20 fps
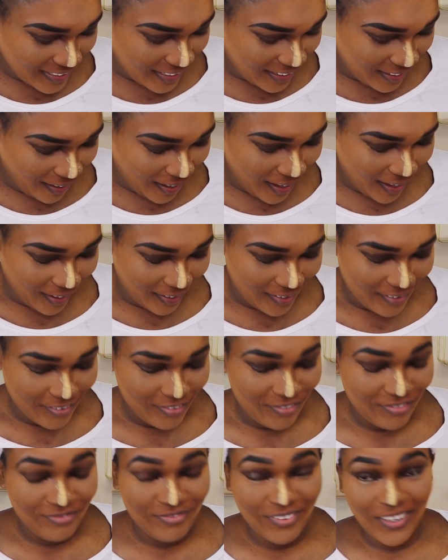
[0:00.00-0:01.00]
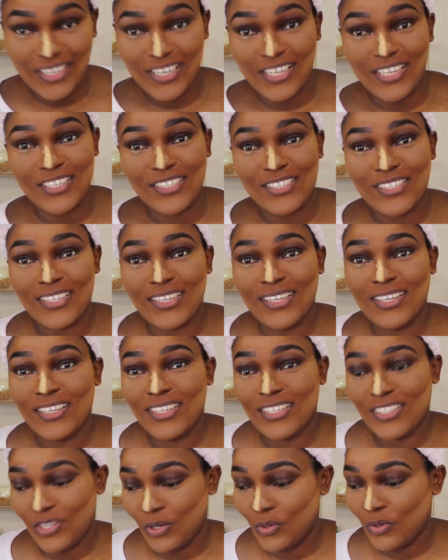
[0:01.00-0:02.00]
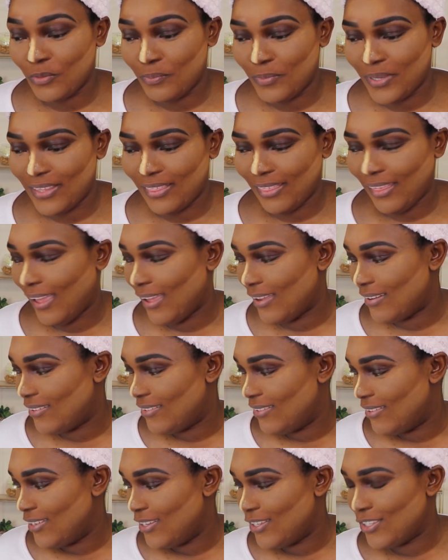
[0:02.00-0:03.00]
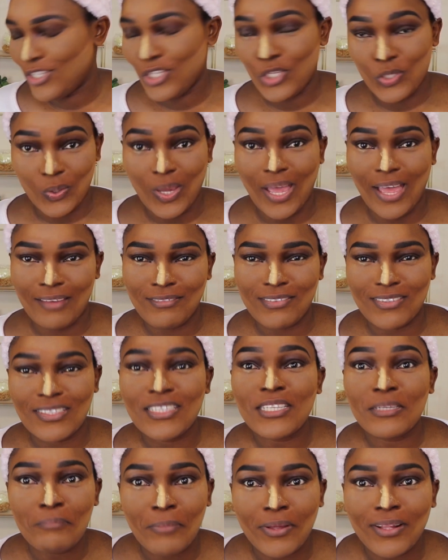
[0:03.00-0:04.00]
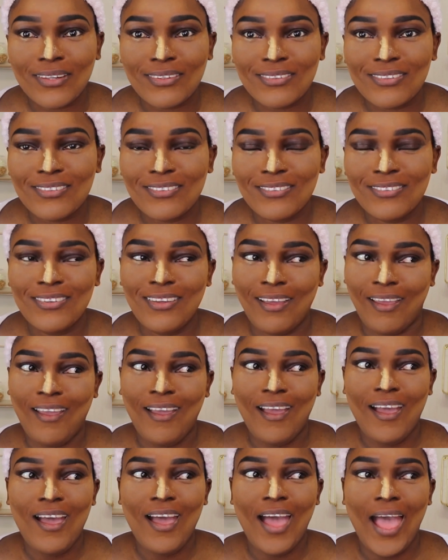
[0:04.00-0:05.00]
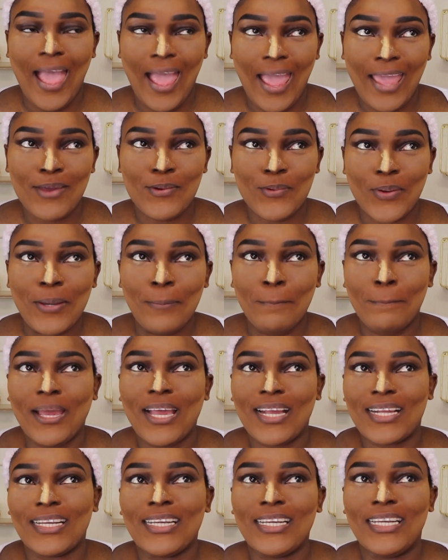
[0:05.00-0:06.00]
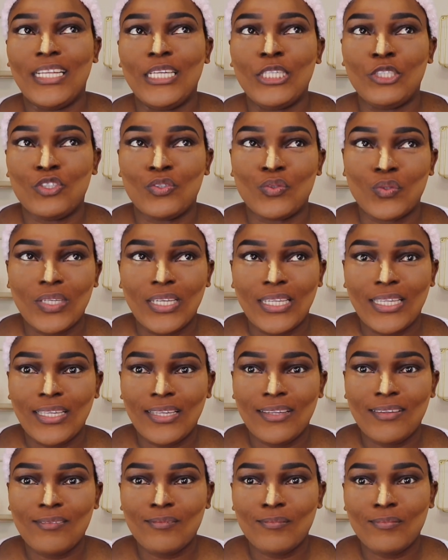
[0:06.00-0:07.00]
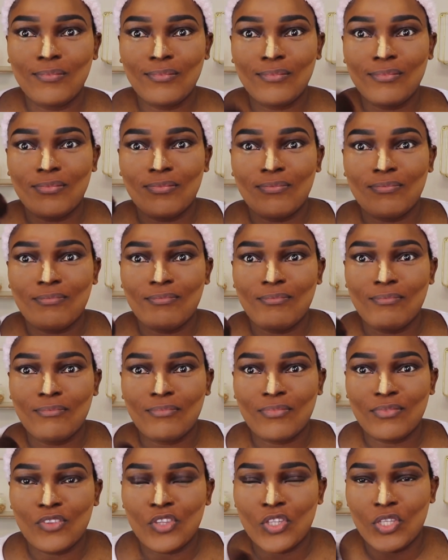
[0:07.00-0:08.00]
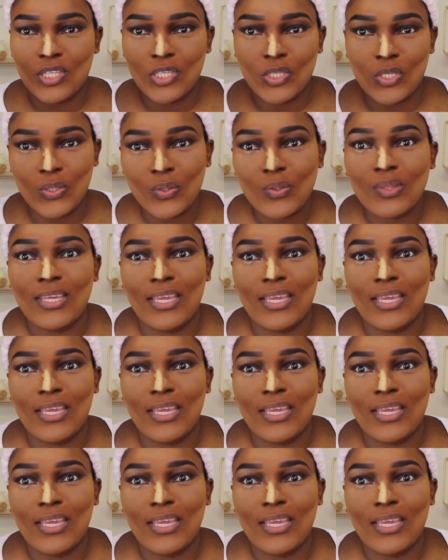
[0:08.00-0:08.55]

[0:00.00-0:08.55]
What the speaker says: the guy finished, told me that you have a seatbelt, I went back literally to